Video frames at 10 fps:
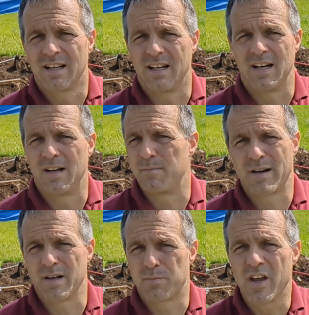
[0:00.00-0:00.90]

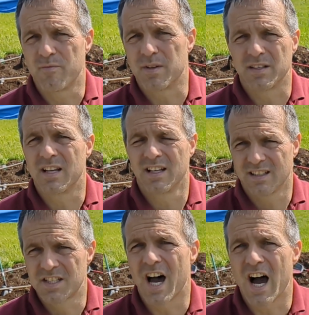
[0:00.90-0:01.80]
buried pavement
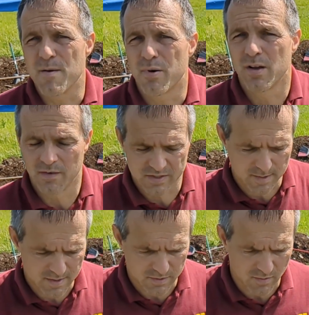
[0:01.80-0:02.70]
type of
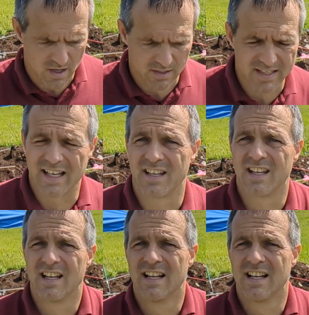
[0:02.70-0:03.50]
sedimentary rock, then